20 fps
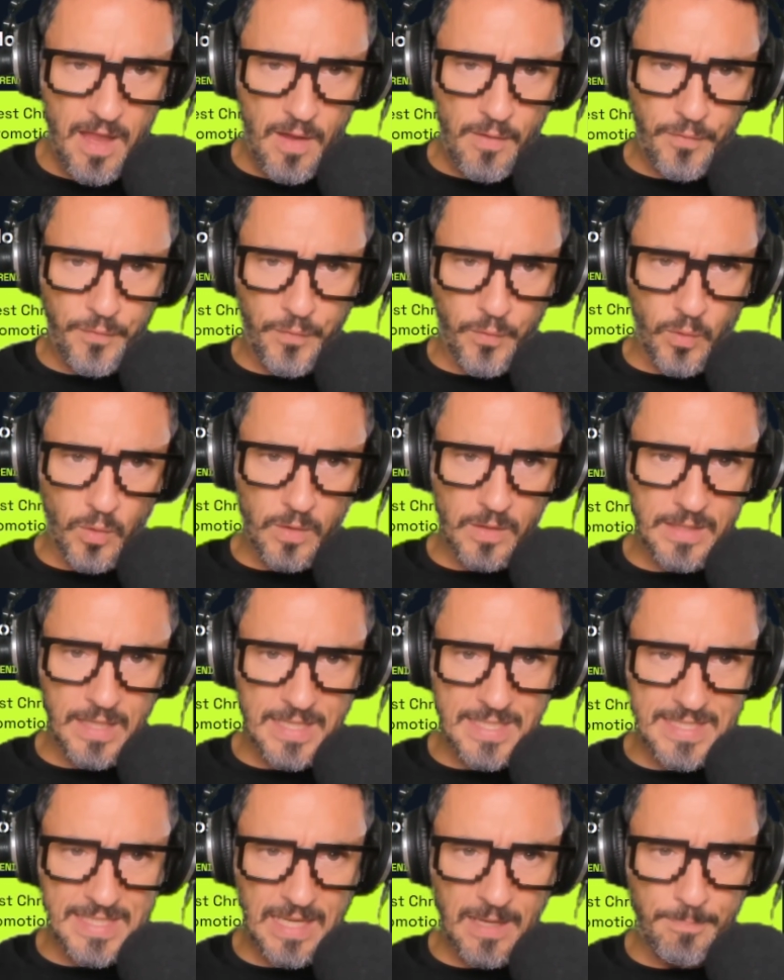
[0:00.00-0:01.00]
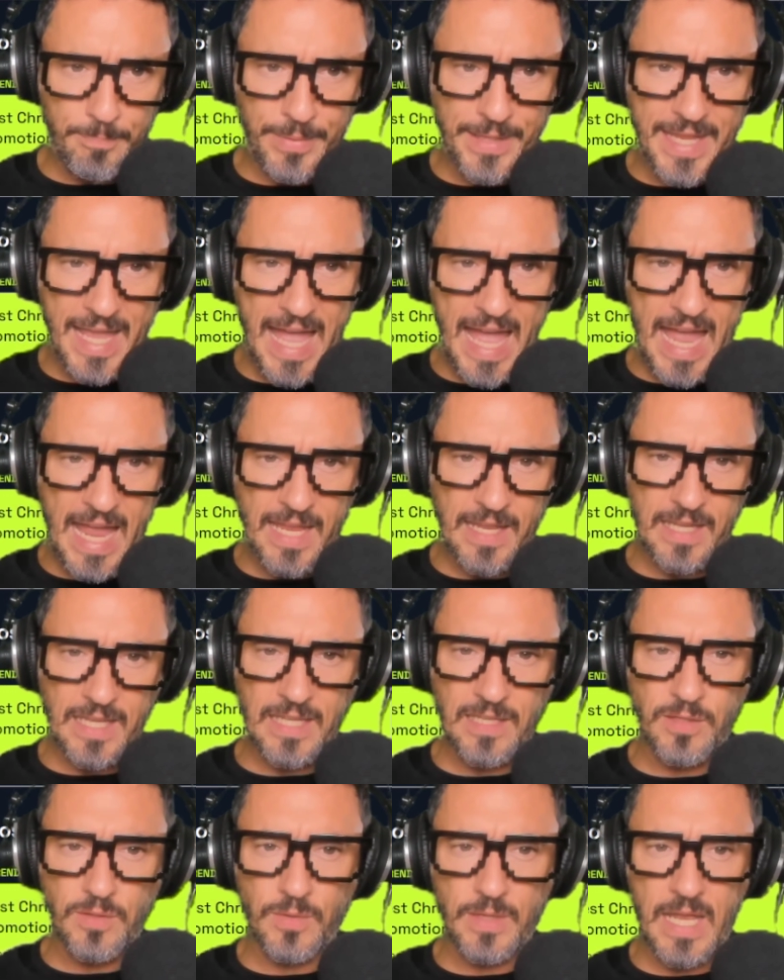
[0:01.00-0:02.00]
for the CPI
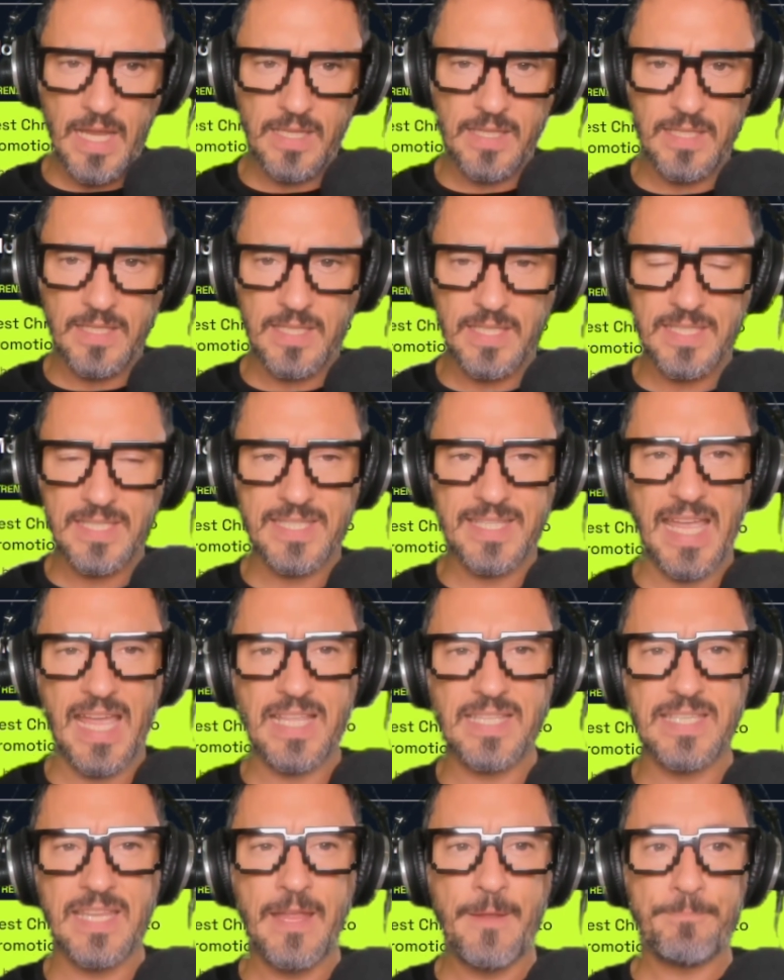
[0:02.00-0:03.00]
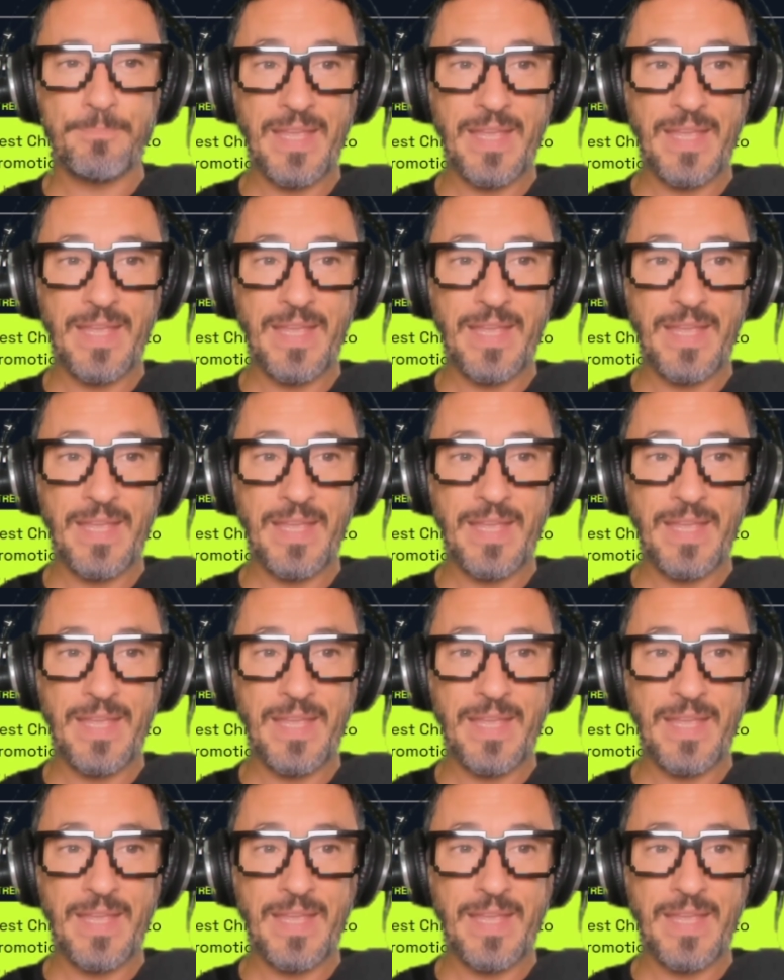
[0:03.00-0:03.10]
in United States,